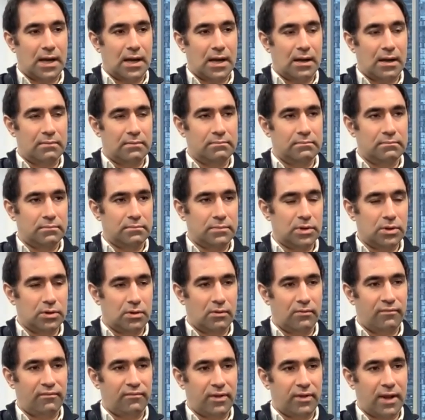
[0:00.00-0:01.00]

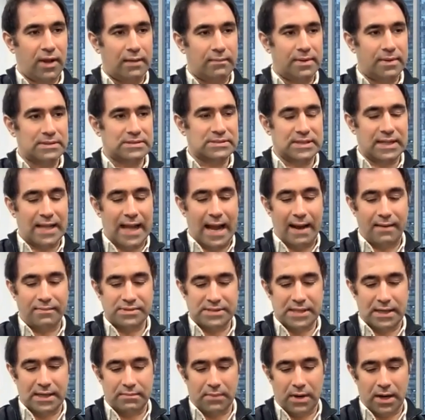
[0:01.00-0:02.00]
Flybits
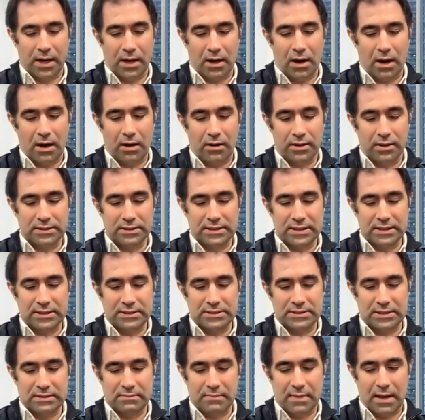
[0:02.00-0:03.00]
Labs and my R&D
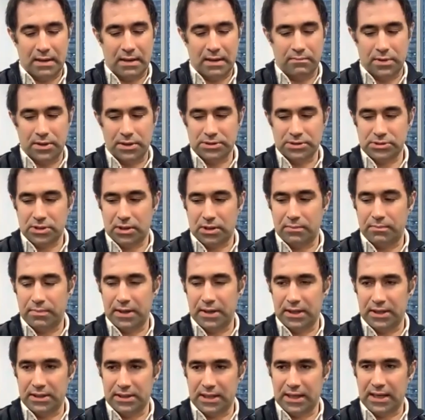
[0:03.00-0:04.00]
team members are
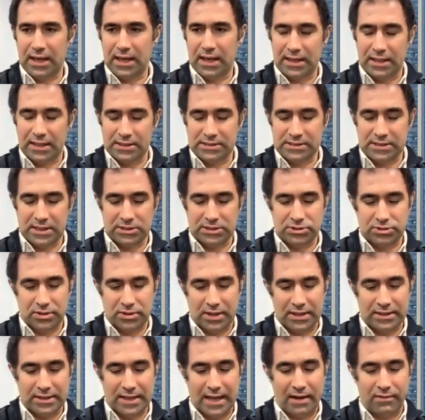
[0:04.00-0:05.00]
building, and it's a
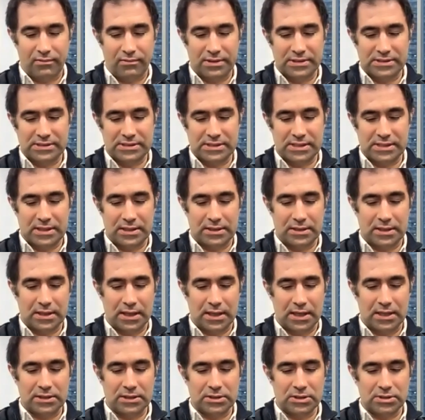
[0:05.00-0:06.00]
trend that we see in the
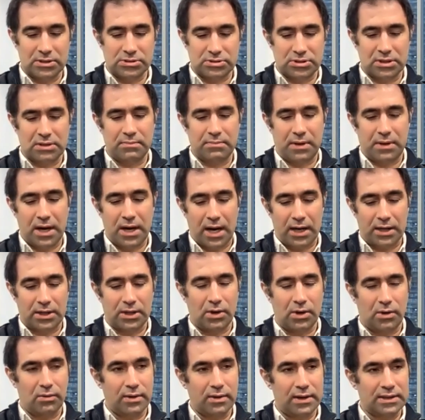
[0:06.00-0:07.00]
industry, but I
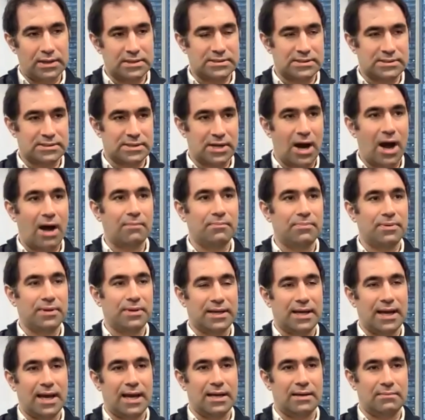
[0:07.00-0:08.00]
know it's
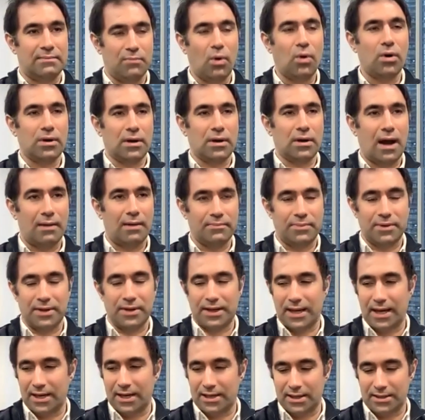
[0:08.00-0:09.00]
more
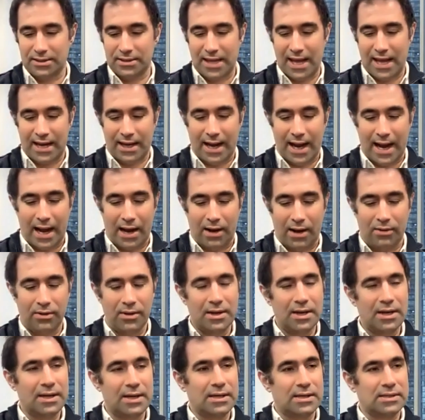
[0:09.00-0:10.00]
complicated than how
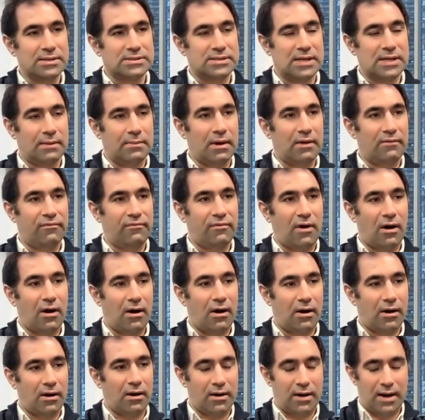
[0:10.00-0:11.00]
some of
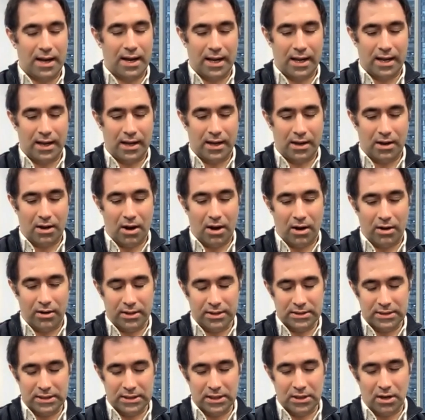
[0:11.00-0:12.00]
our
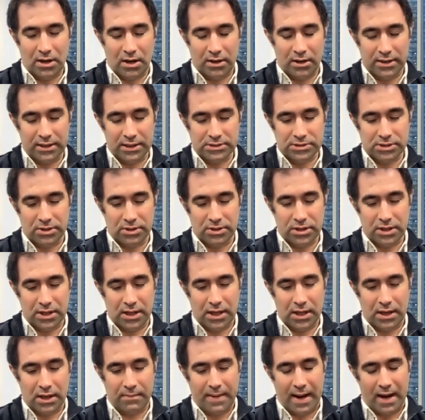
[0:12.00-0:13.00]
R&D colleagues are
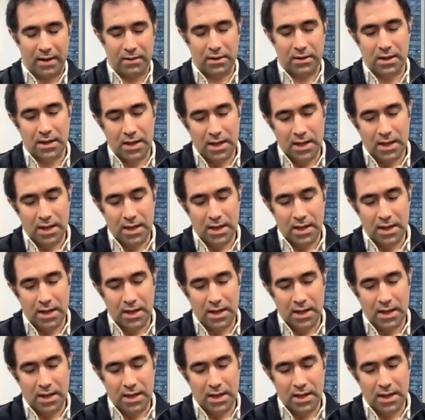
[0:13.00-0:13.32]
thinking about.